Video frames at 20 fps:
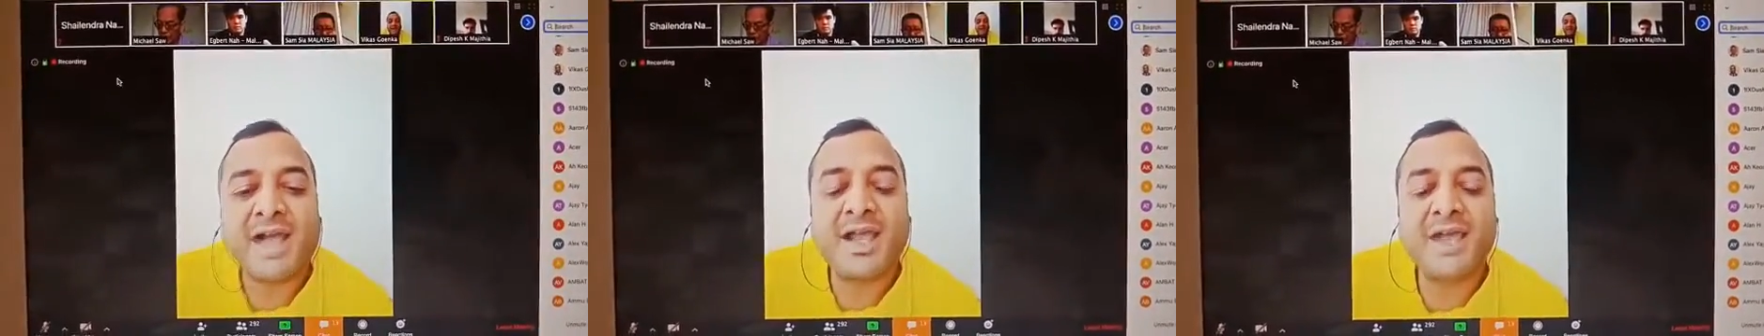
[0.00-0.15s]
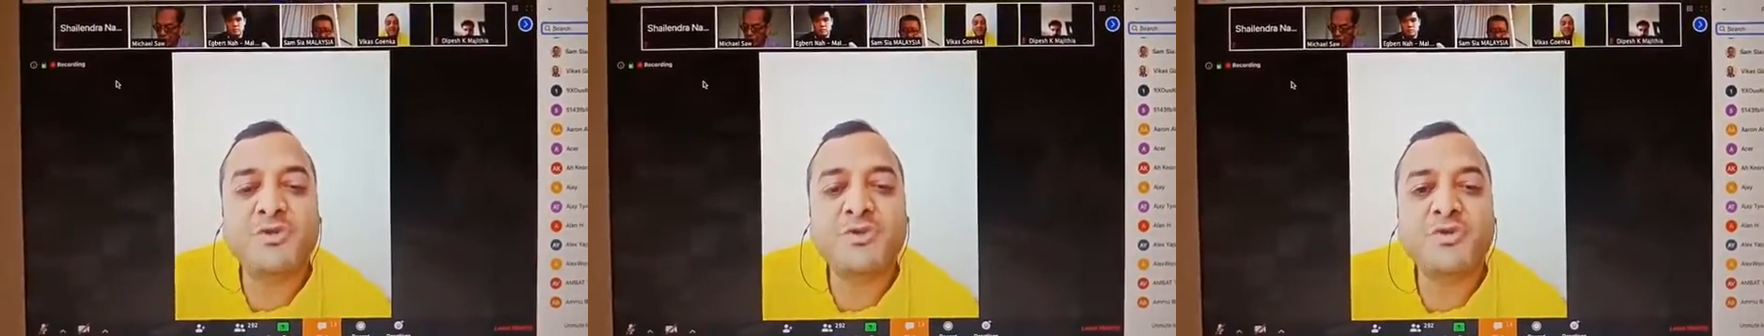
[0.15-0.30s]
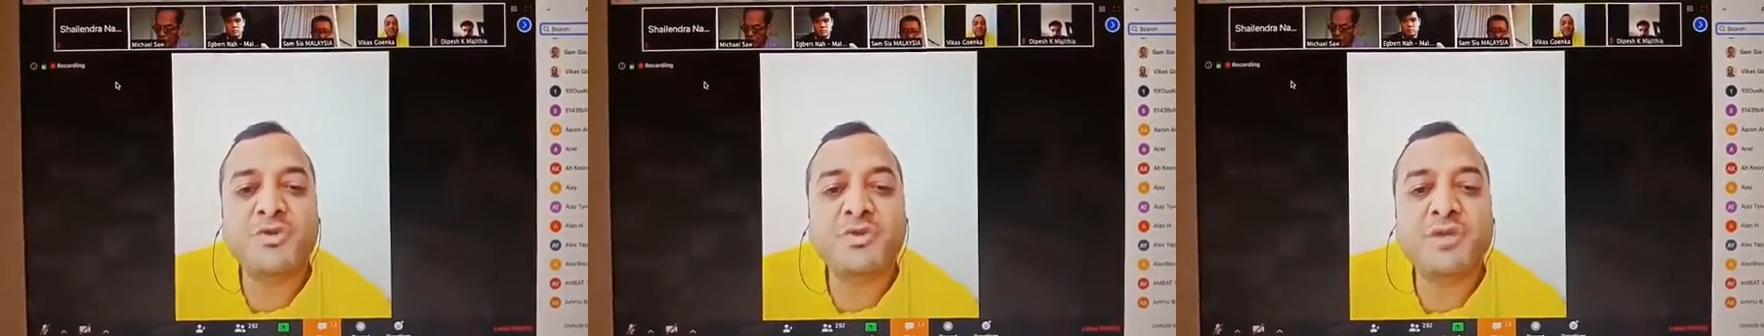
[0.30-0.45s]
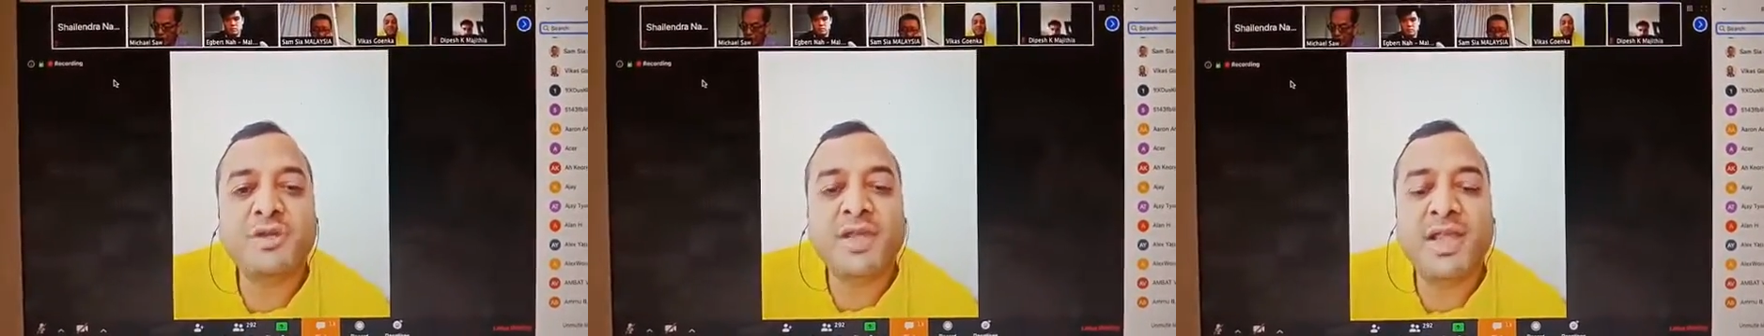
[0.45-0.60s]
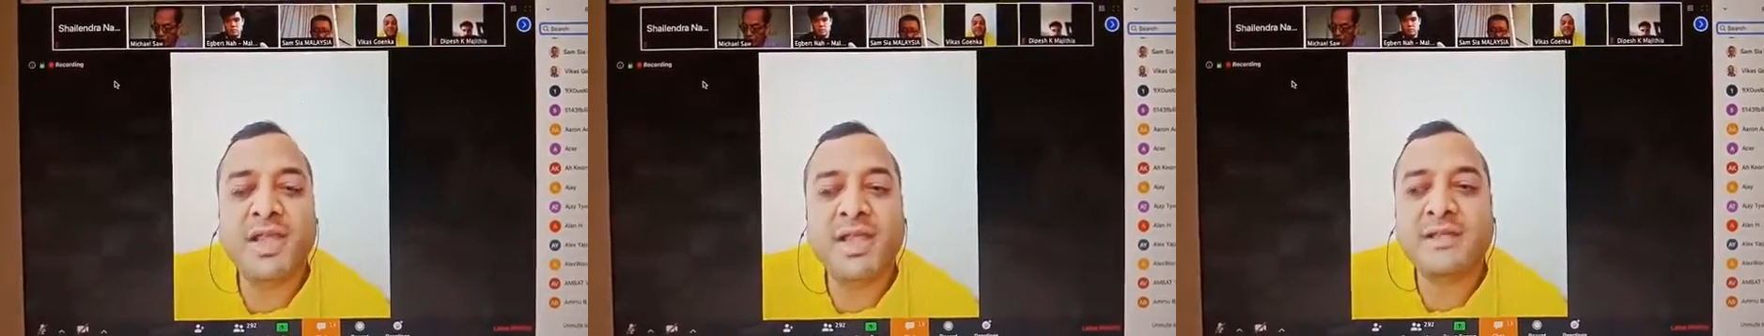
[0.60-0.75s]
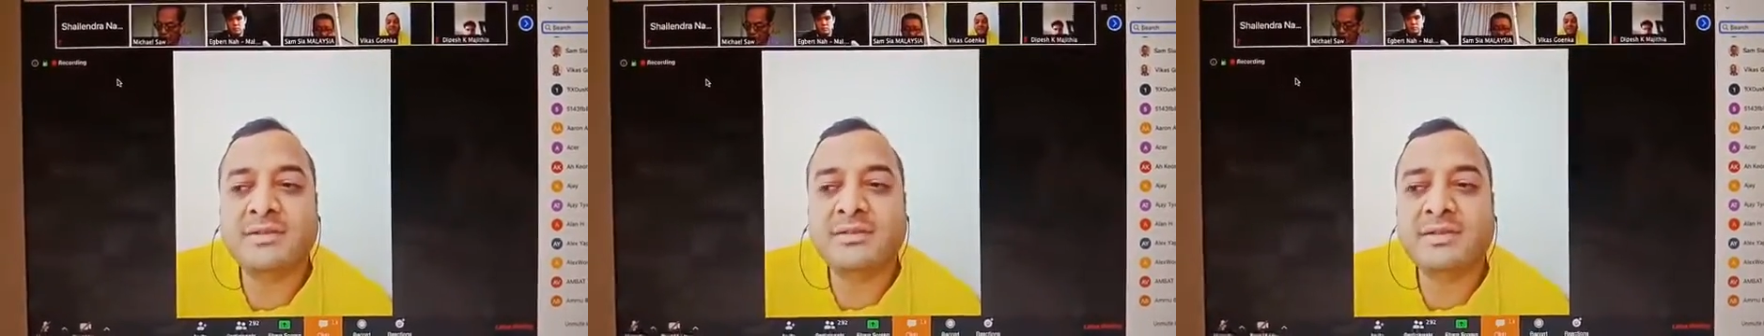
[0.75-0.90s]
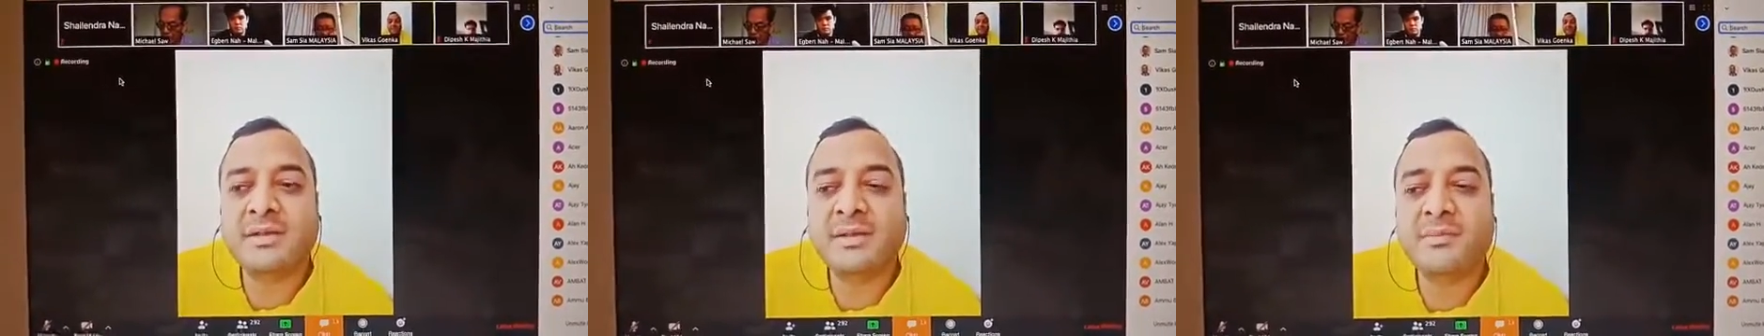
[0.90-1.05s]
I used to
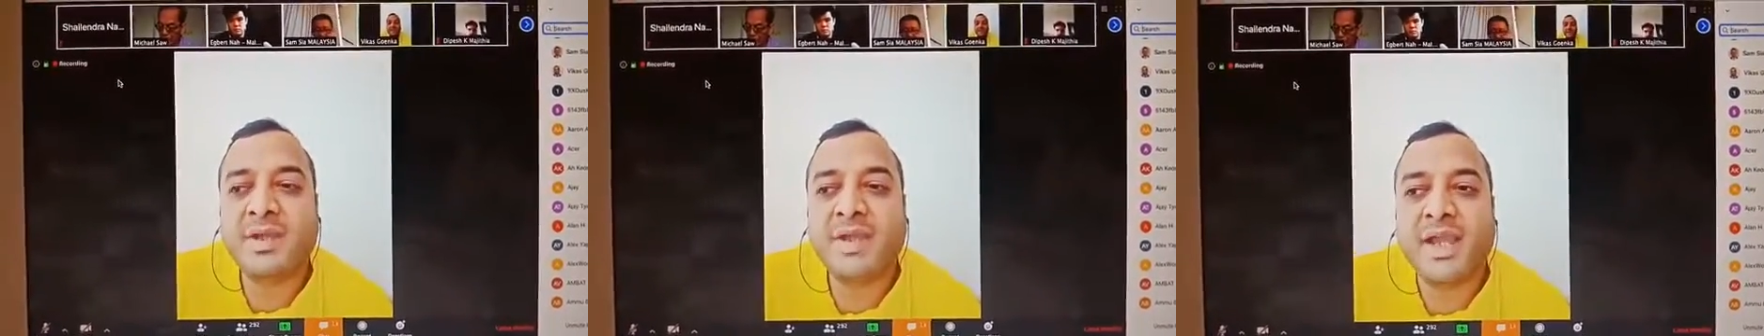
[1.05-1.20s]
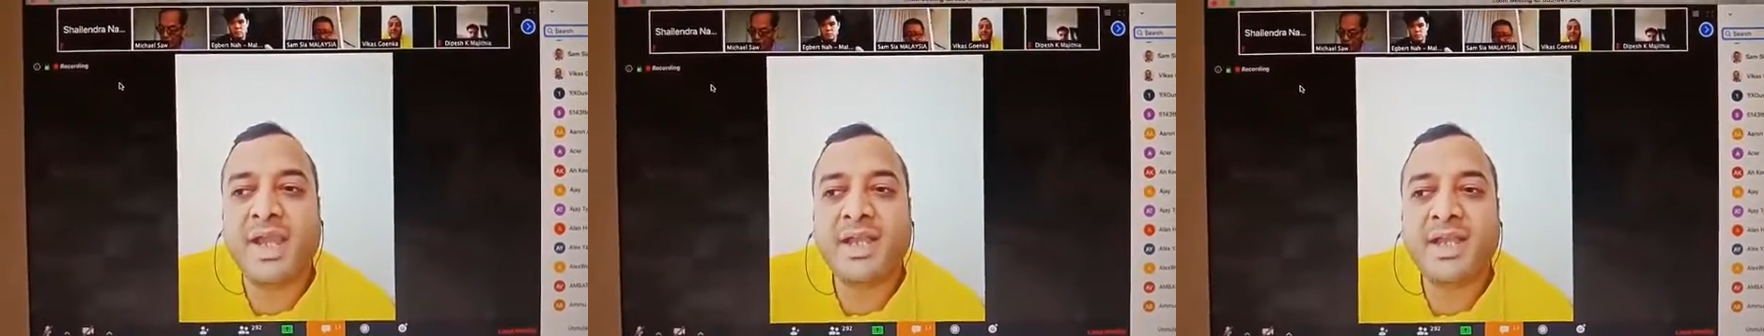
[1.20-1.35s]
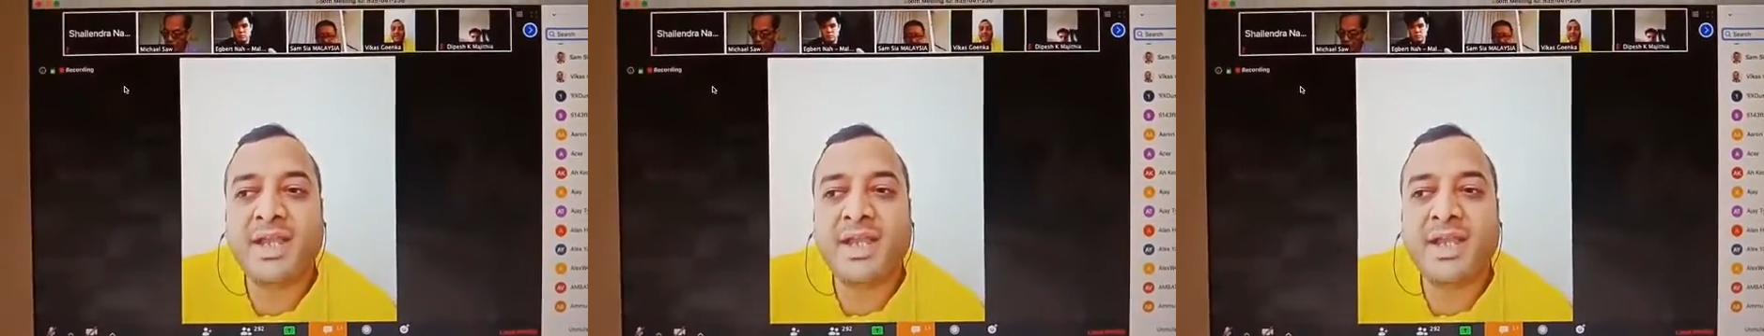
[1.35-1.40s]
take some